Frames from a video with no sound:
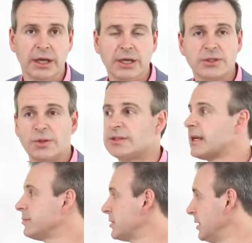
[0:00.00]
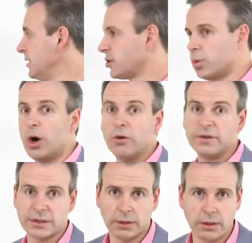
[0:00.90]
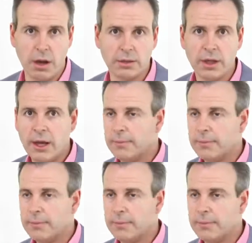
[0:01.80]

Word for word: So in some cities, 12 is a lot,